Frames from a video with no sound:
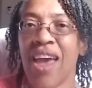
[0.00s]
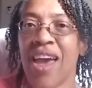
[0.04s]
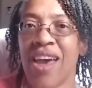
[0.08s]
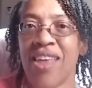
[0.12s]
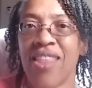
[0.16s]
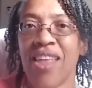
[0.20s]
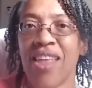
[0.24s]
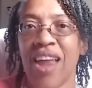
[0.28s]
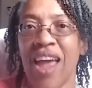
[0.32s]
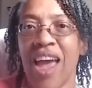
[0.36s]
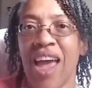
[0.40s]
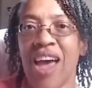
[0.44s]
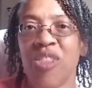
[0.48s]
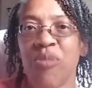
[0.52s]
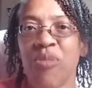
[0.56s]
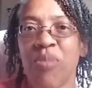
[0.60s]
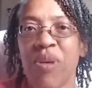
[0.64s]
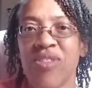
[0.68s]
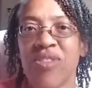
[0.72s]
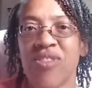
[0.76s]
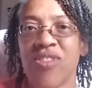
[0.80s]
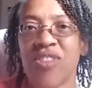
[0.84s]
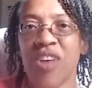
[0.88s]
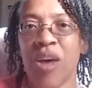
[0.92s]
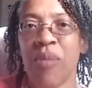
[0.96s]
And I had the
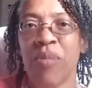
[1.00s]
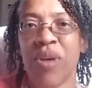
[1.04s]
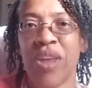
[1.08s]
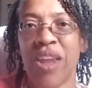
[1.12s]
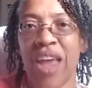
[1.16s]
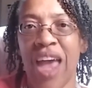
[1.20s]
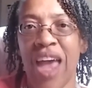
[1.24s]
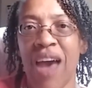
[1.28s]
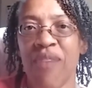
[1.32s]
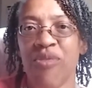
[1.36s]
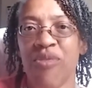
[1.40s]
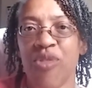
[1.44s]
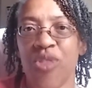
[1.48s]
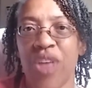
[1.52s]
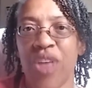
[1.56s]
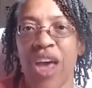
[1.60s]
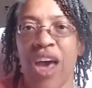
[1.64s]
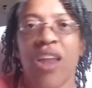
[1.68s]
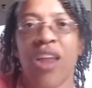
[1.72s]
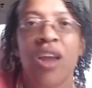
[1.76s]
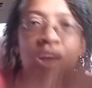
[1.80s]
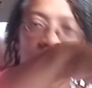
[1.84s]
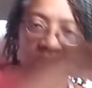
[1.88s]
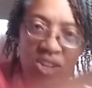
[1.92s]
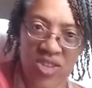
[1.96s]
basses come in after
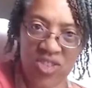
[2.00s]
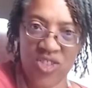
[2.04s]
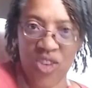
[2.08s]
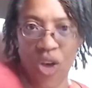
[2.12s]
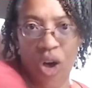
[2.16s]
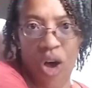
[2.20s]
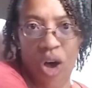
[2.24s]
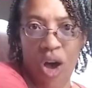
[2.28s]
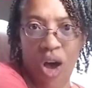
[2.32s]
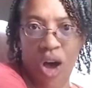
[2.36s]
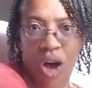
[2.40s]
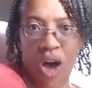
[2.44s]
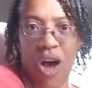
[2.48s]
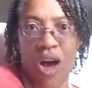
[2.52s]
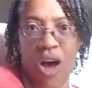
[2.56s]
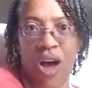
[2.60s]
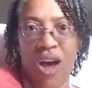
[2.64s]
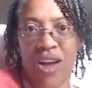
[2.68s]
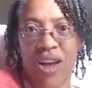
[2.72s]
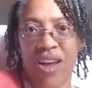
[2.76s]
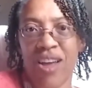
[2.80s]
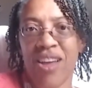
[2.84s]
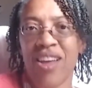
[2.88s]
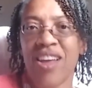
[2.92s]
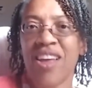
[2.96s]
that,
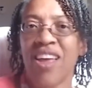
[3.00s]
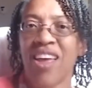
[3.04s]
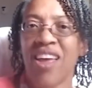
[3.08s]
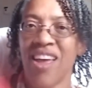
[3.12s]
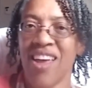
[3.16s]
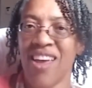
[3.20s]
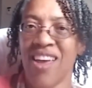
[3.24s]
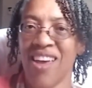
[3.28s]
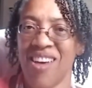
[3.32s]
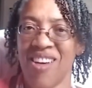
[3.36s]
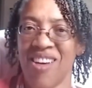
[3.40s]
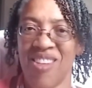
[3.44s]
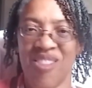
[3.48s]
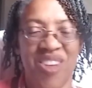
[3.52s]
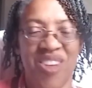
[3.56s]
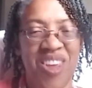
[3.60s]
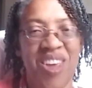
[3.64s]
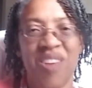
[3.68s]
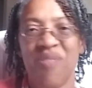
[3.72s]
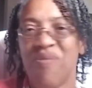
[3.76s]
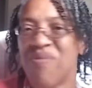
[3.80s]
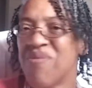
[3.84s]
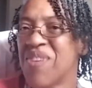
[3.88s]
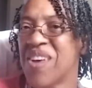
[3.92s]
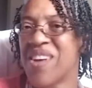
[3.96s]
song, and
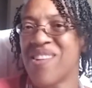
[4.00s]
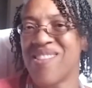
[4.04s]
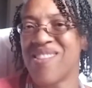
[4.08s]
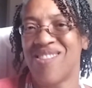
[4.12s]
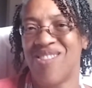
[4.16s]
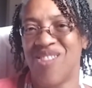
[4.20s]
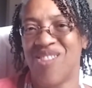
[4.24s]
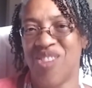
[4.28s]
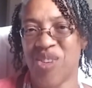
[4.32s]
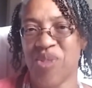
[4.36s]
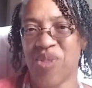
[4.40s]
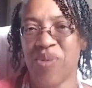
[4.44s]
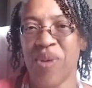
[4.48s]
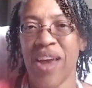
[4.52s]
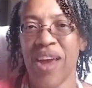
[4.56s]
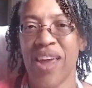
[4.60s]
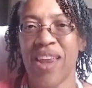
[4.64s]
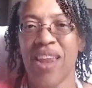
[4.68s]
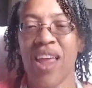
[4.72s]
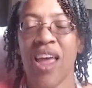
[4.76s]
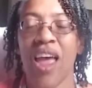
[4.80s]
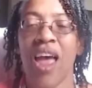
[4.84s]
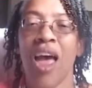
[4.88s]
it fit just right.